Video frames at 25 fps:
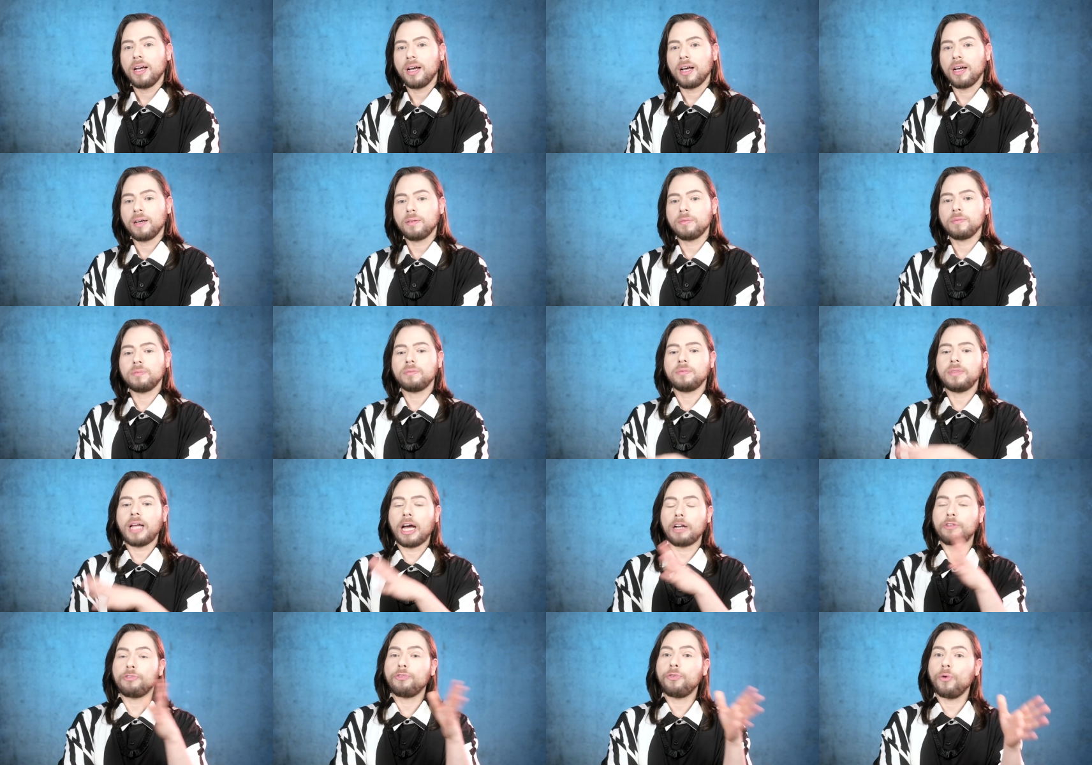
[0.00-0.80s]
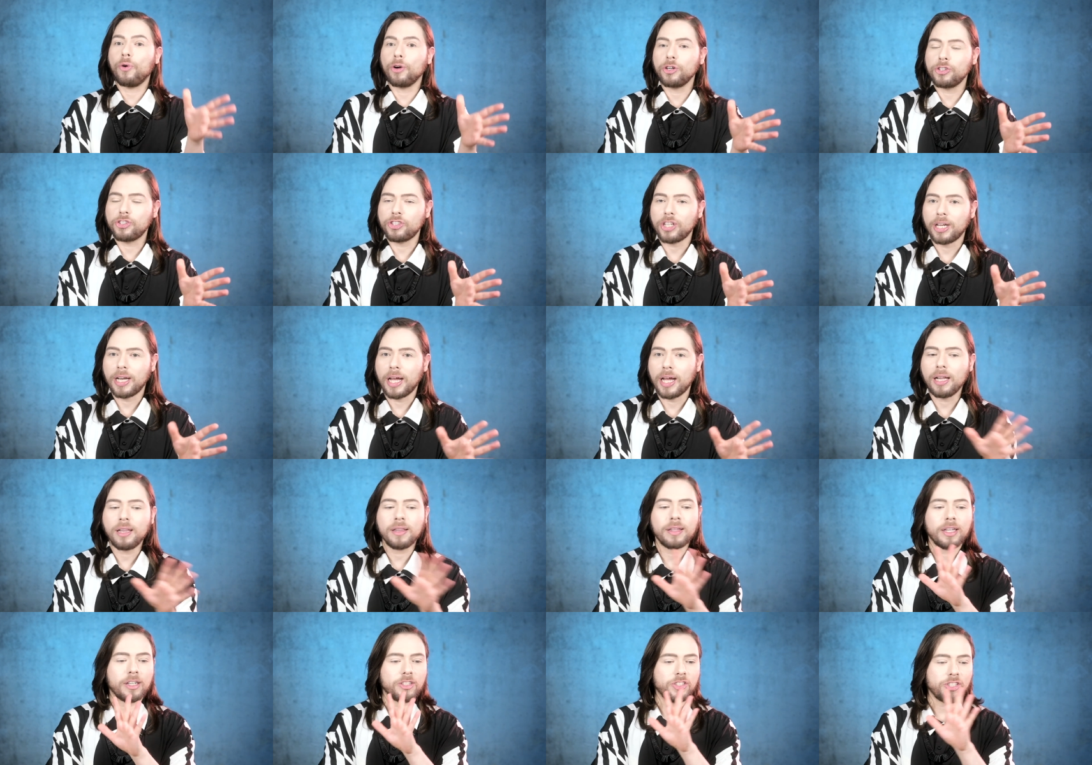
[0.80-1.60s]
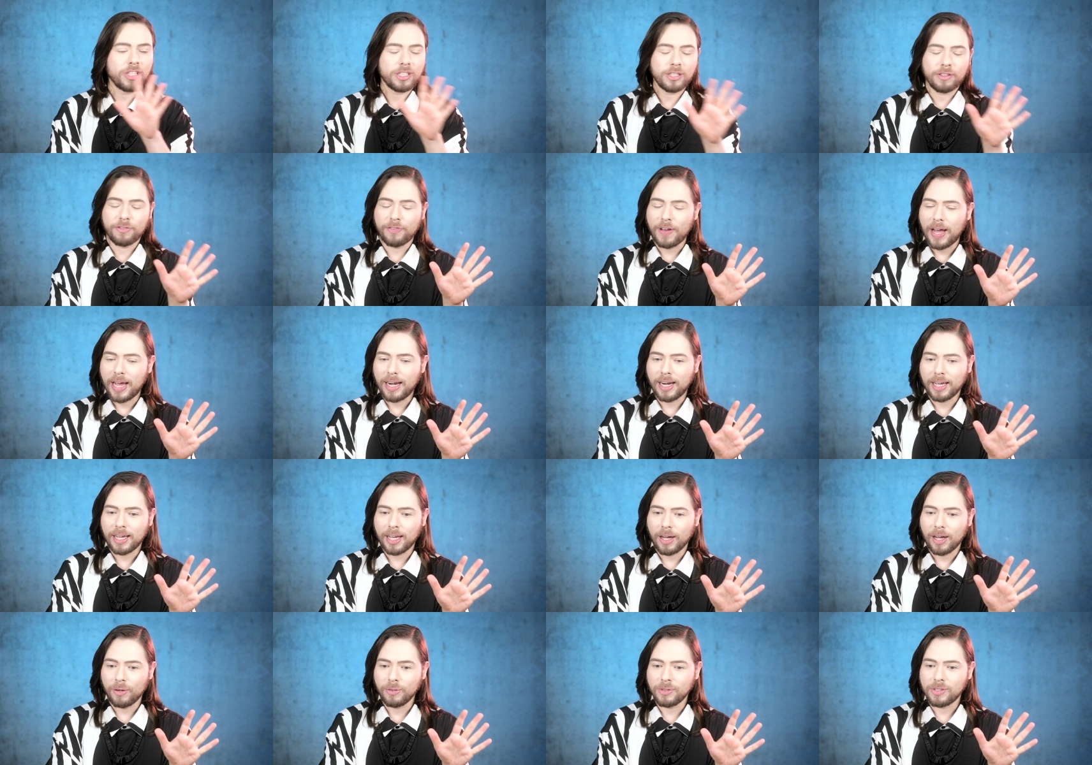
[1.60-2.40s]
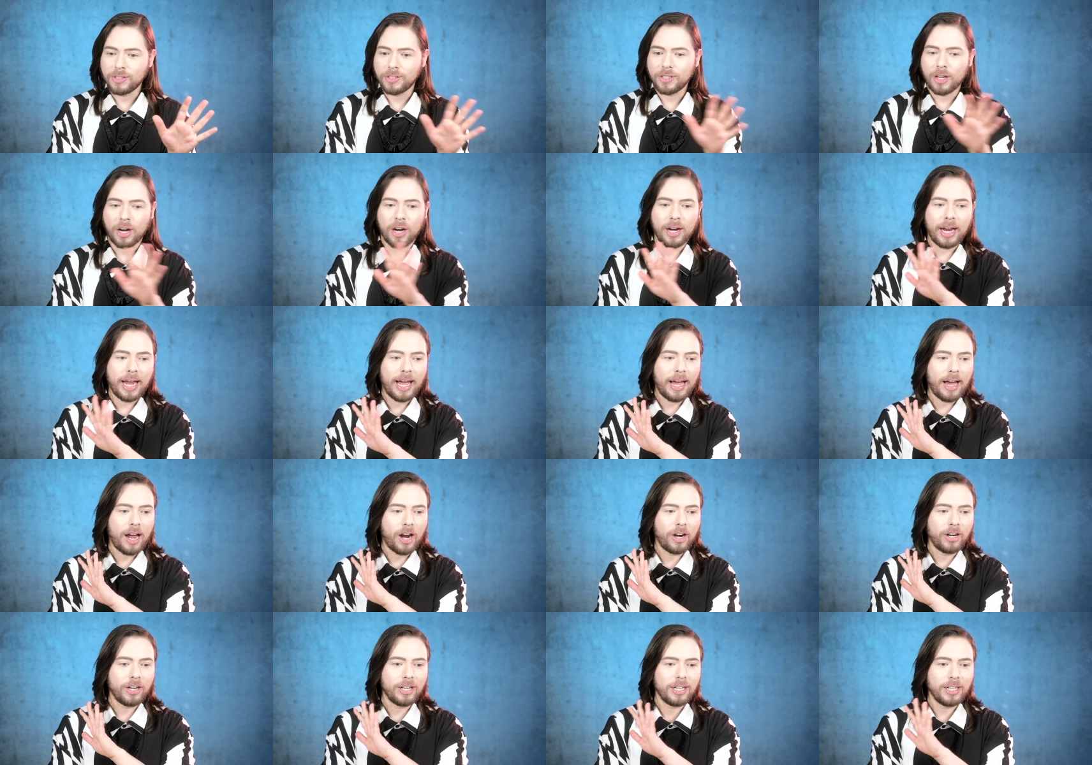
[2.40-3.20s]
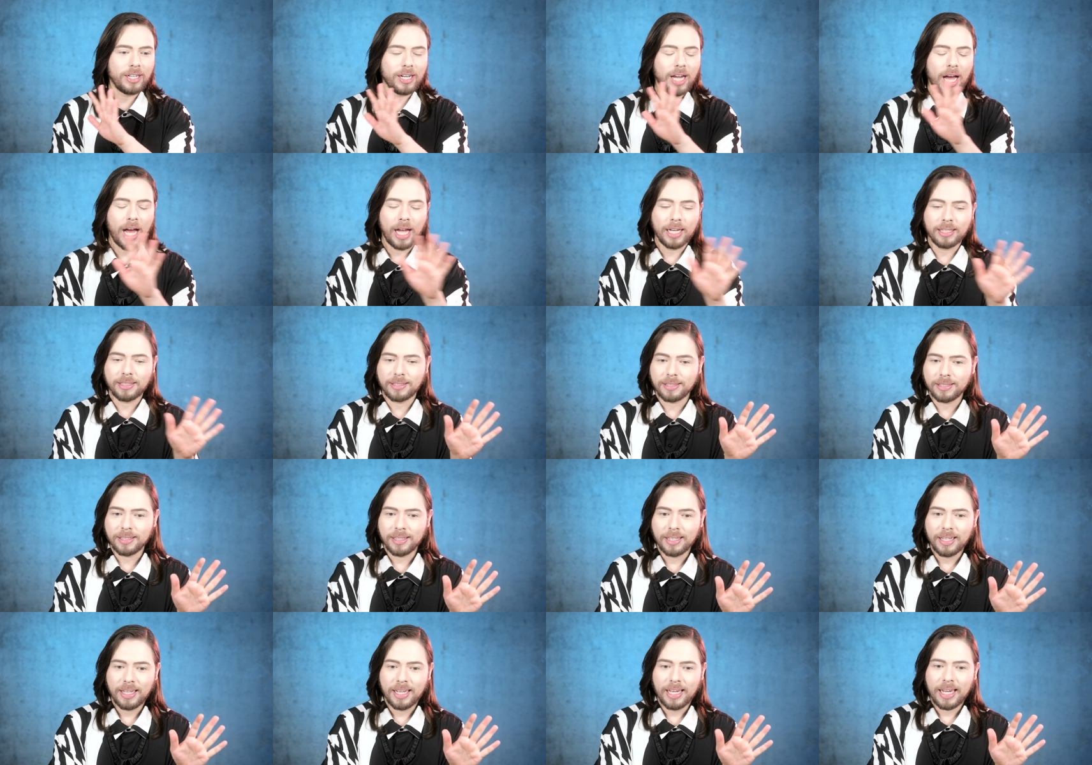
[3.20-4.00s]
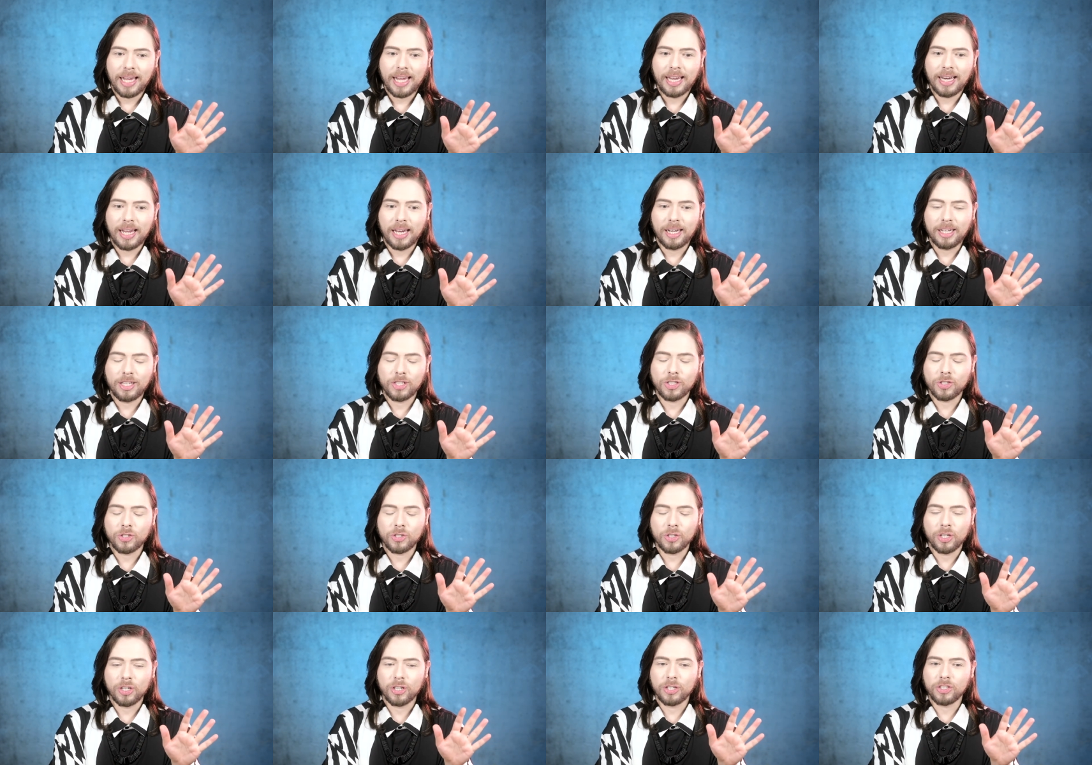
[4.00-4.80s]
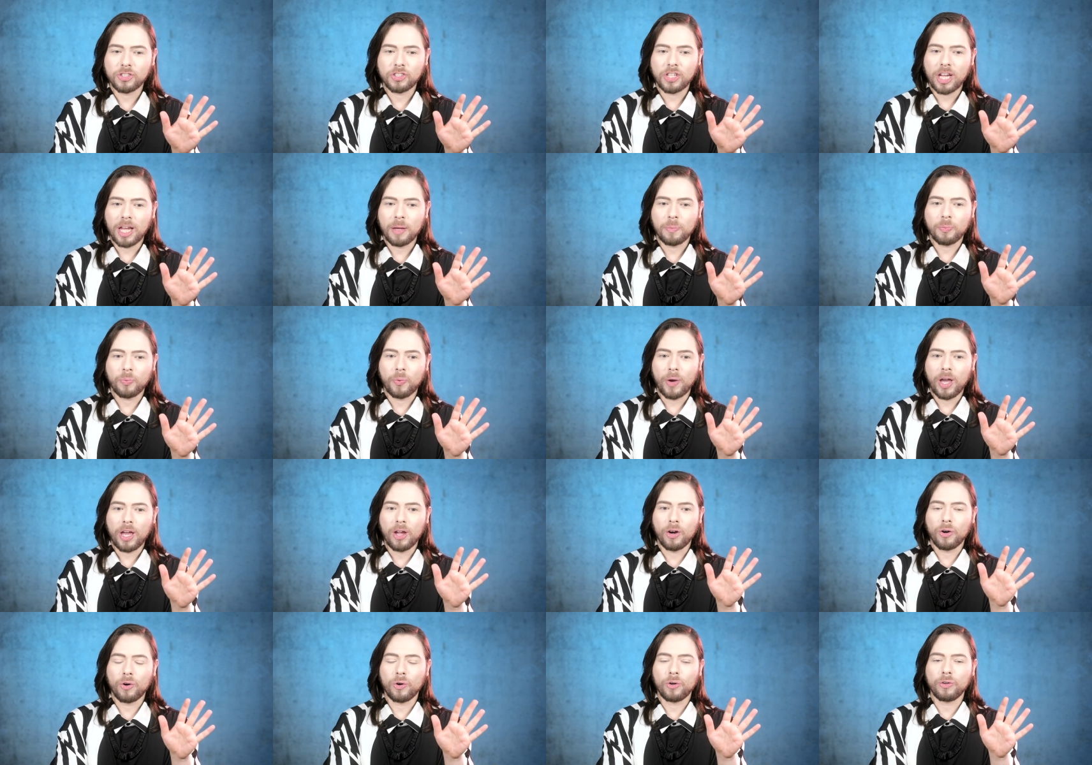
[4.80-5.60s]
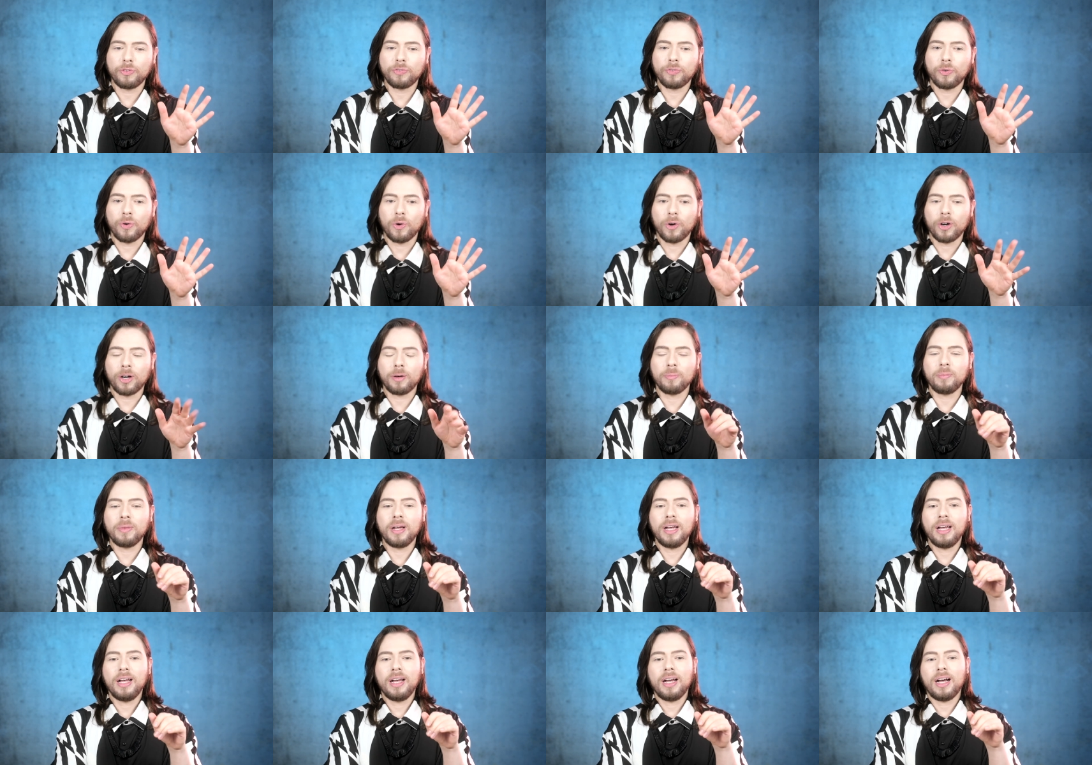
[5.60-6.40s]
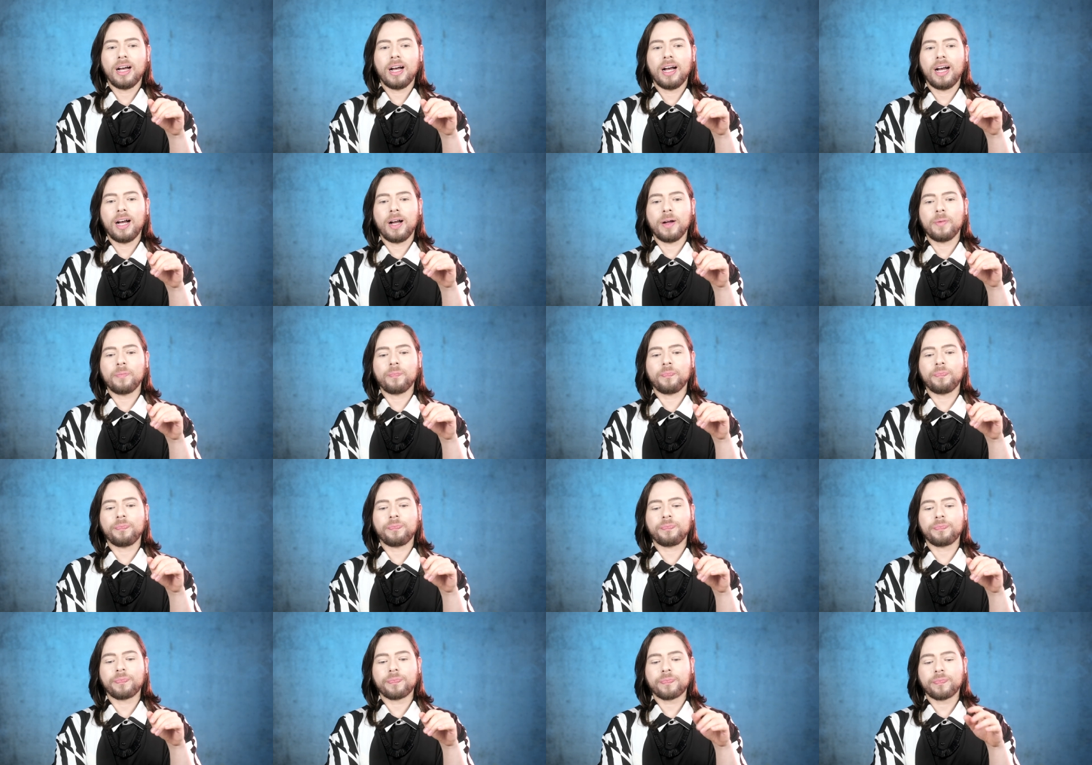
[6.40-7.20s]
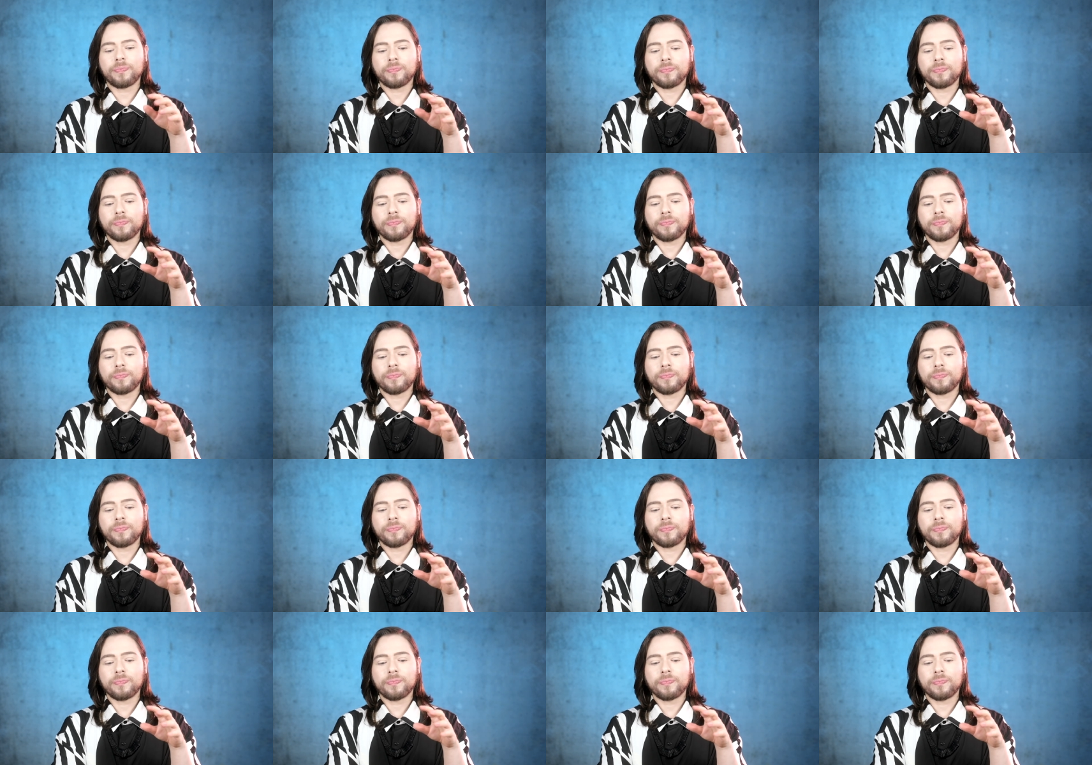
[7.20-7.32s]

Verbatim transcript: uh, not for Chanel, they're just fan accounts, uh, are not in any uh, shape, way, or form um,